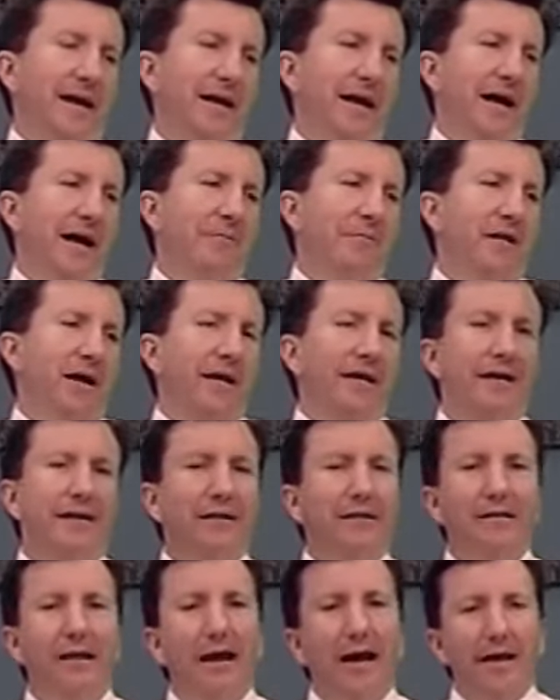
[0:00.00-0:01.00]
I'm not going
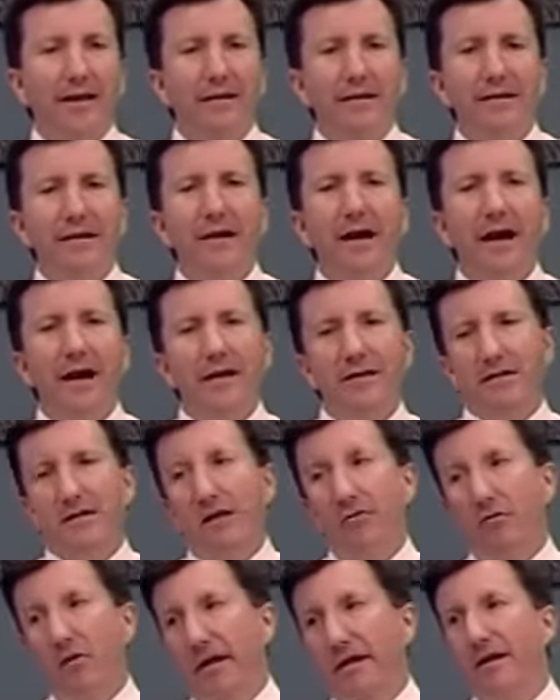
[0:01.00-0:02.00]
to lie to the guy and tell
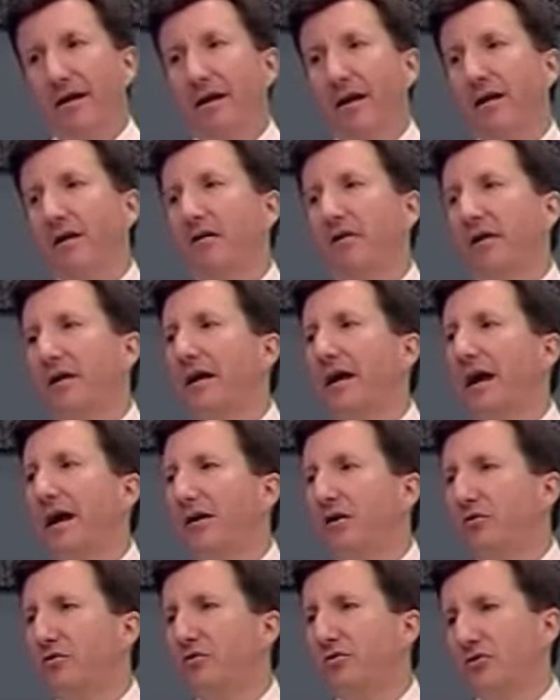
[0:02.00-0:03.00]
him, well, I got another guy
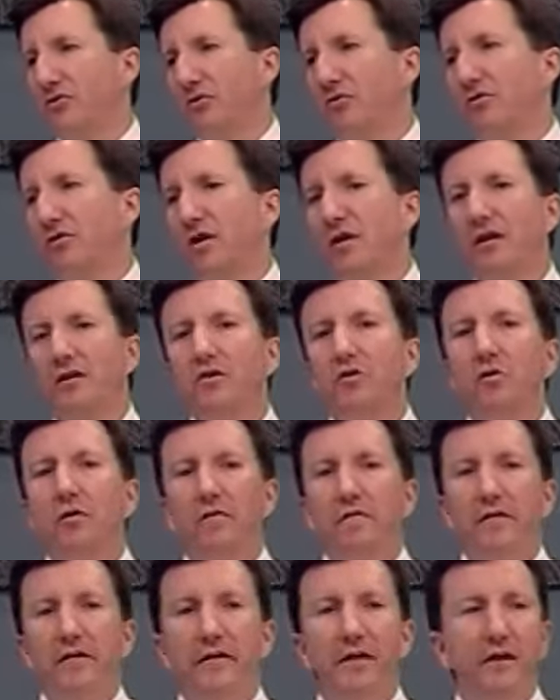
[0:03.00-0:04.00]
who's going to do it
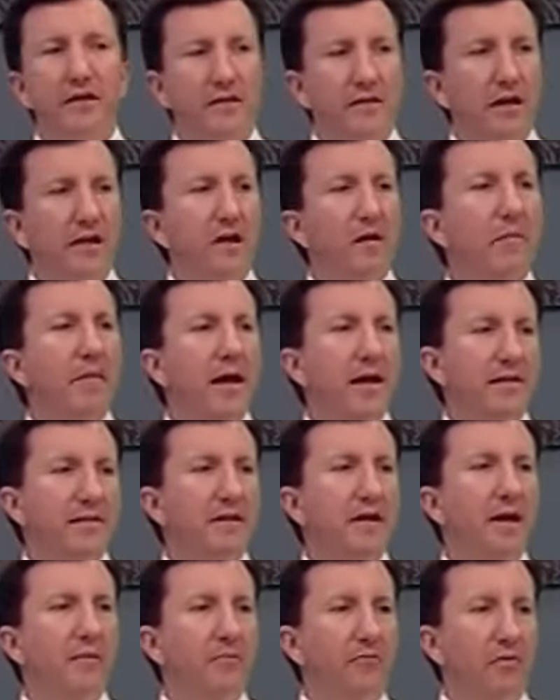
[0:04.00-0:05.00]
for this. Can you match
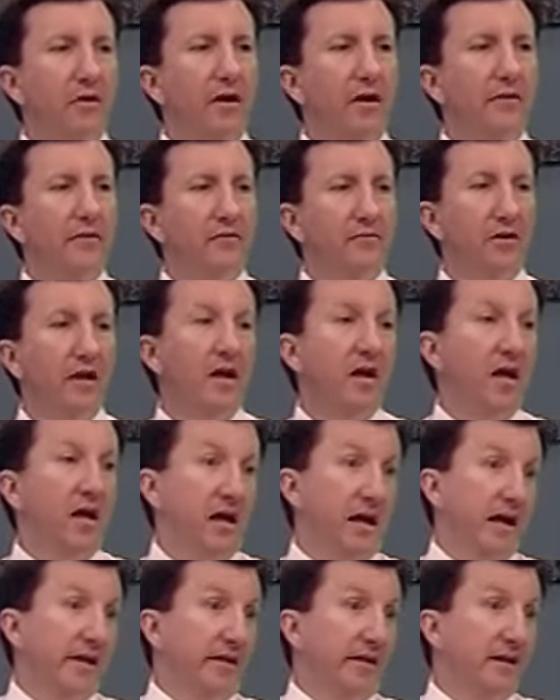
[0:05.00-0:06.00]
that price?
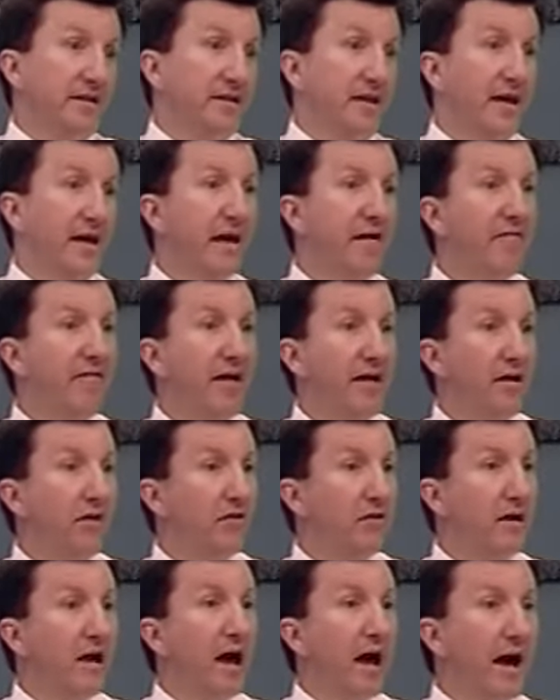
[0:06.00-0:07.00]
unless I have that
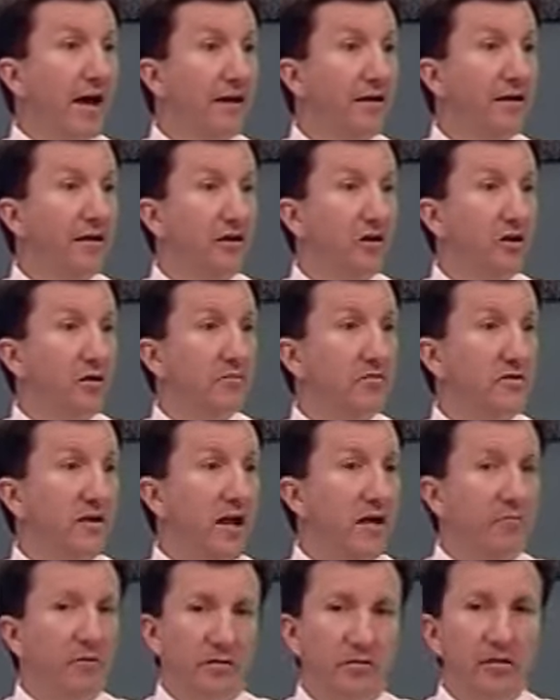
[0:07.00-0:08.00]
other guy, you know what I'm
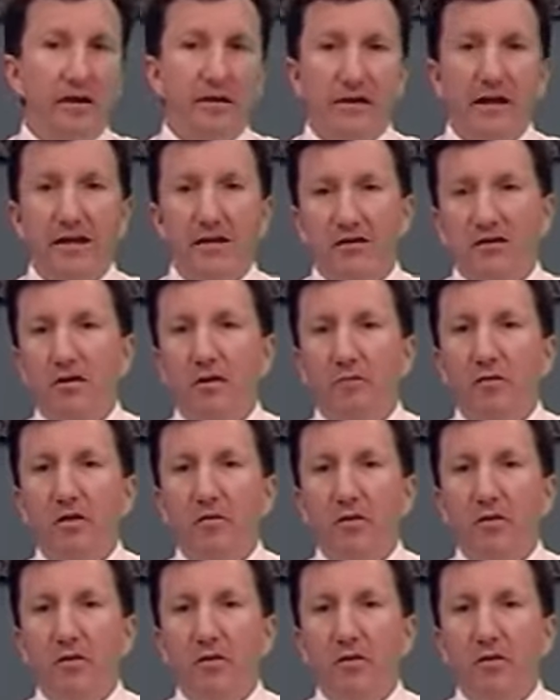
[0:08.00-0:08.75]
saying? But that's something that